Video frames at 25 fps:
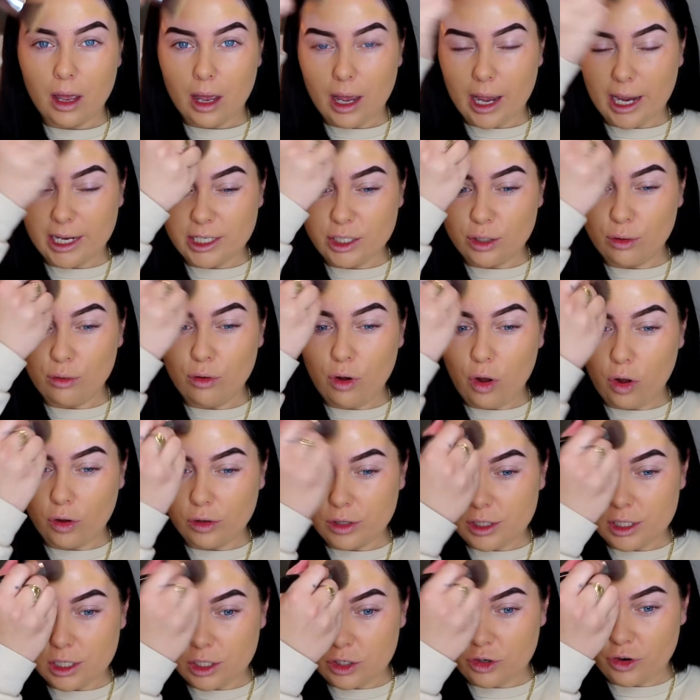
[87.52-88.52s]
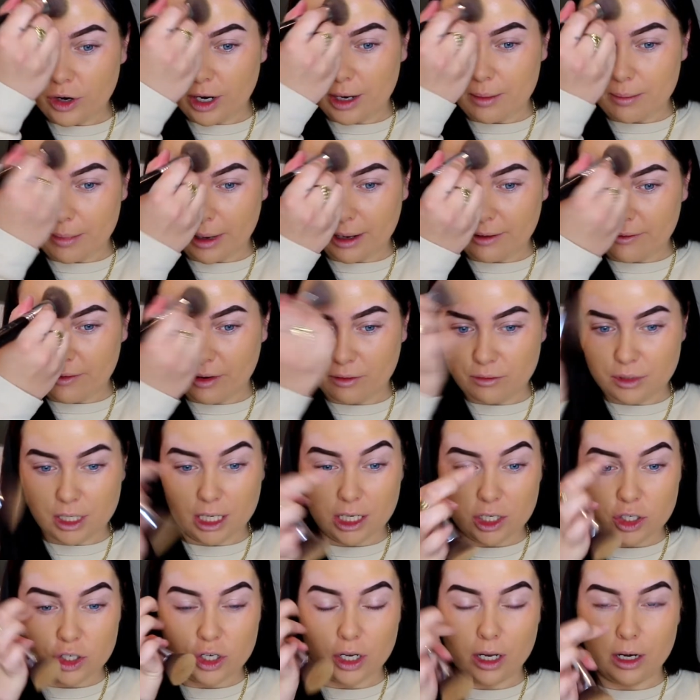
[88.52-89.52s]
I don't concentrate my
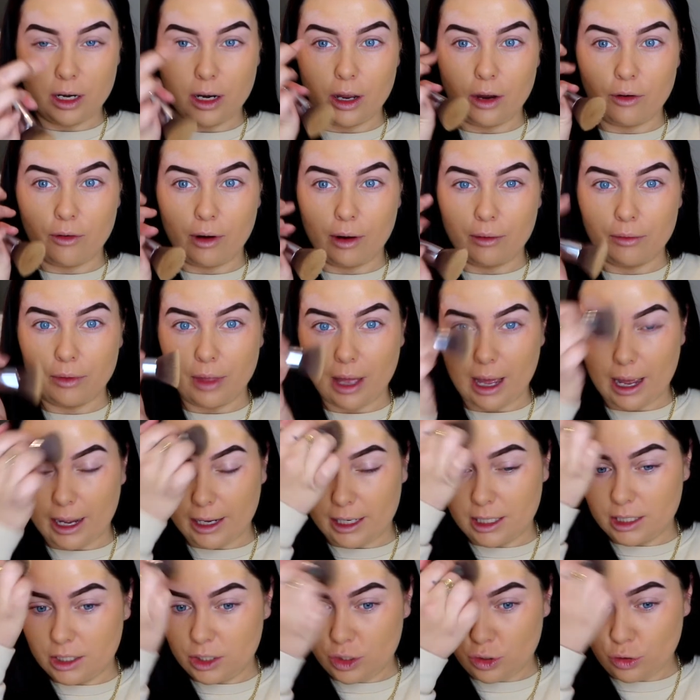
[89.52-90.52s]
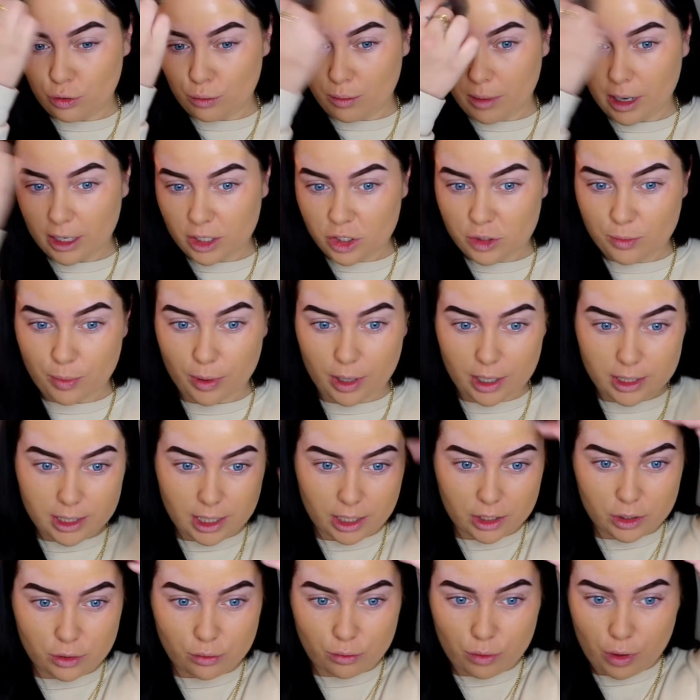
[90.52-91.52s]
foundation around the eyes too much because I
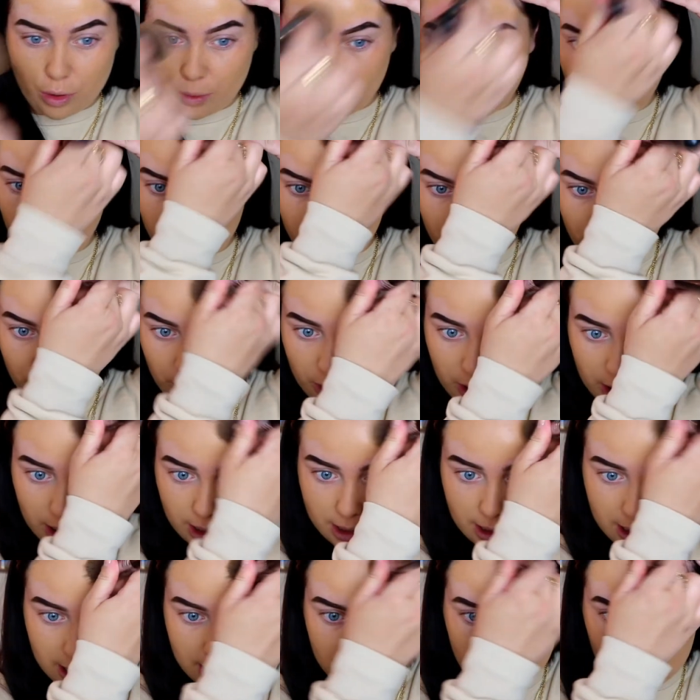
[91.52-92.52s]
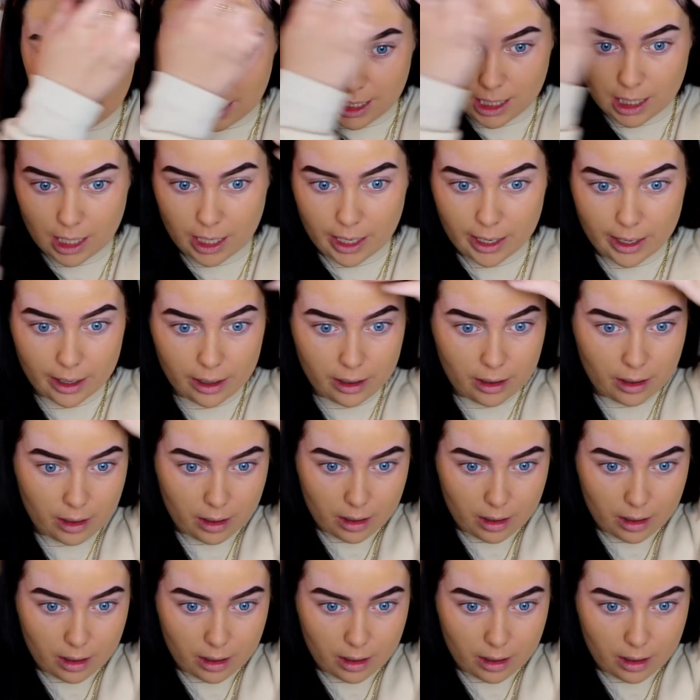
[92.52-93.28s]
do go in with concealer.